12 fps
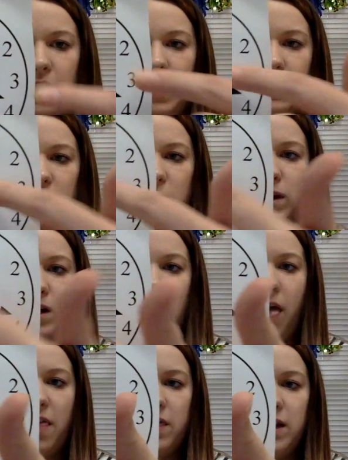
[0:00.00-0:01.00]
And then we know
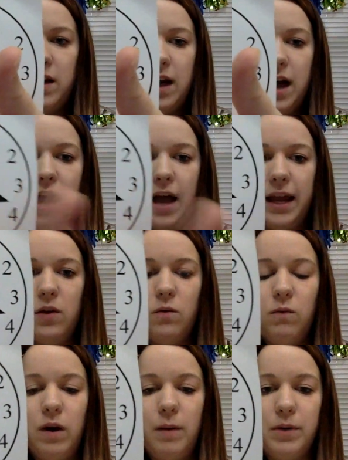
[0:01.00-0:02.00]
that the 9
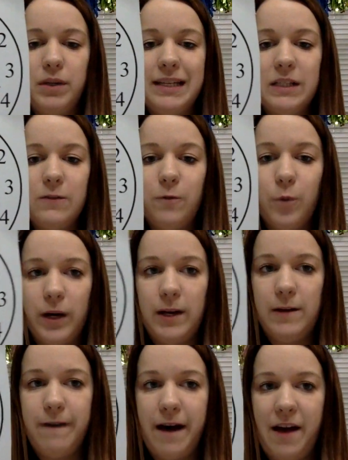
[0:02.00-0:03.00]
represents
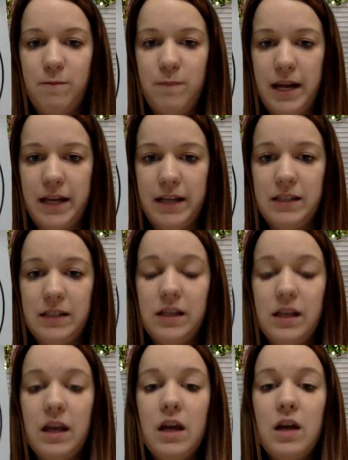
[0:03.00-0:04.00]
45 minutes.
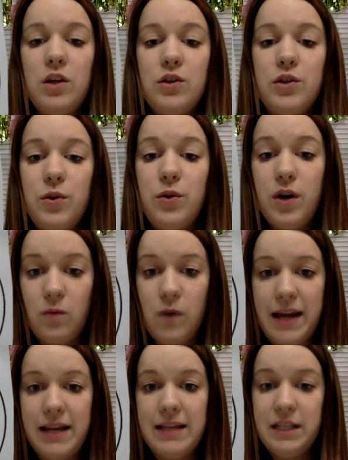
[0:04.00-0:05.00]
So you can
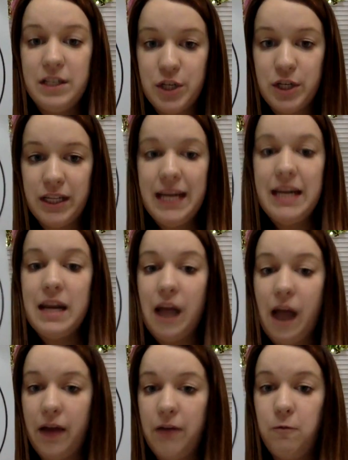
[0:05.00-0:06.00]
write digitally
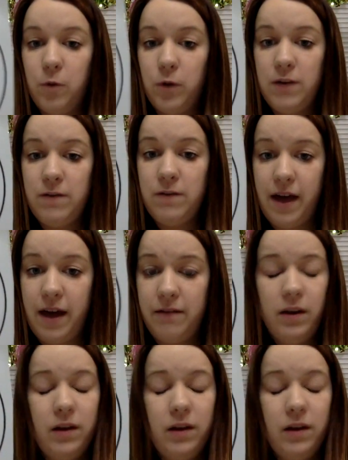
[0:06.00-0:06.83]
3:45.